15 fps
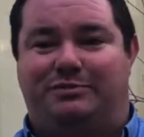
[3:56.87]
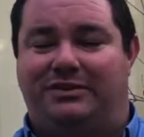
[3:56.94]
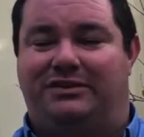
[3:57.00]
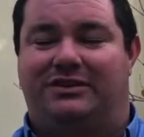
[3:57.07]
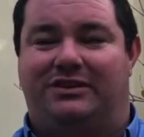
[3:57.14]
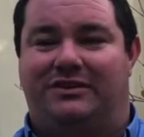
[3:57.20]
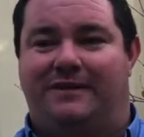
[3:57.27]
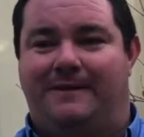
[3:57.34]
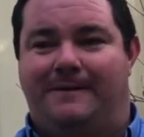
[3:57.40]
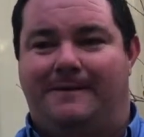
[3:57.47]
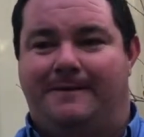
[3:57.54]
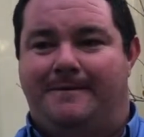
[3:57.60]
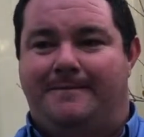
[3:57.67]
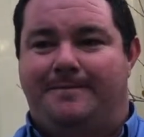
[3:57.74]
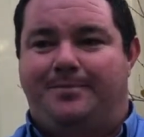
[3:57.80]
but the
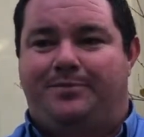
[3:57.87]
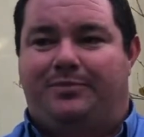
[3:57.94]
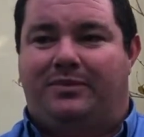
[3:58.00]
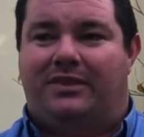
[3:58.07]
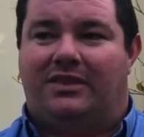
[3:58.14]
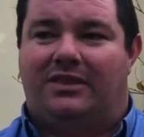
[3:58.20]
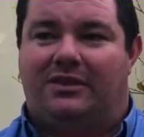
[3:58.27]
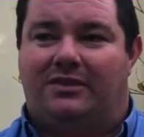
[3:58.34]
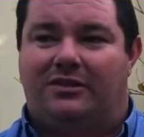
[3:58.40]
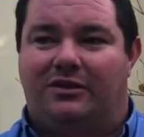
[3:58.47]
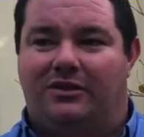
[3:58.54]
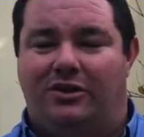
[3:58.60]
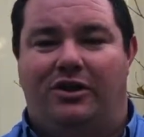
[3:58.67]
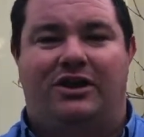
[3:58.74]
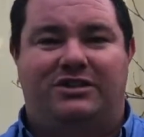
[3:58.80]

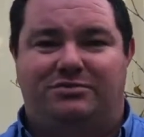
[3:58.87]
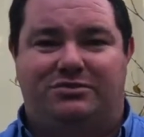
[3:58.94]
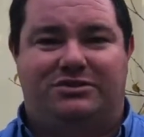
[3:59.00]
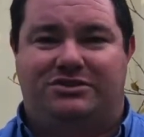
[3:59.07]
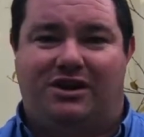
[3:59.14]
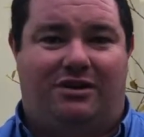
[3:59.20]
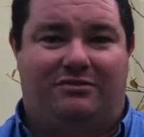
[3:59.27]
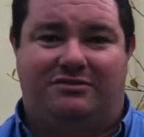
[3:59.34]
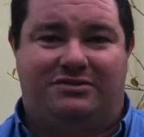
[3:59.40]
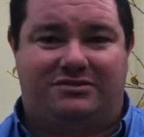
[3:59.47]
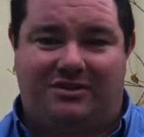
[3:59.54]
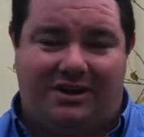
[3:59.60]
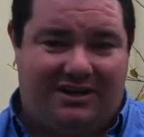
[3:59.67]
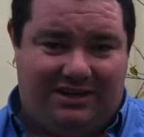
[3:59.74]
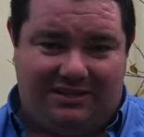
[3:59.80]
learnings were just going
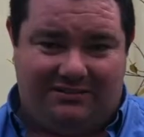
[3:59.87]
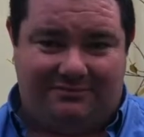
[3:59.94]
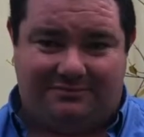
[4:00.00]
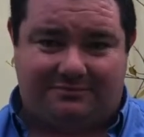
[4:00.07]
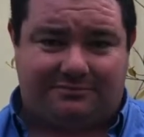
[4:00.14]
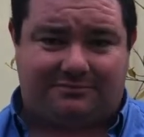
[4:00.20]
straight in.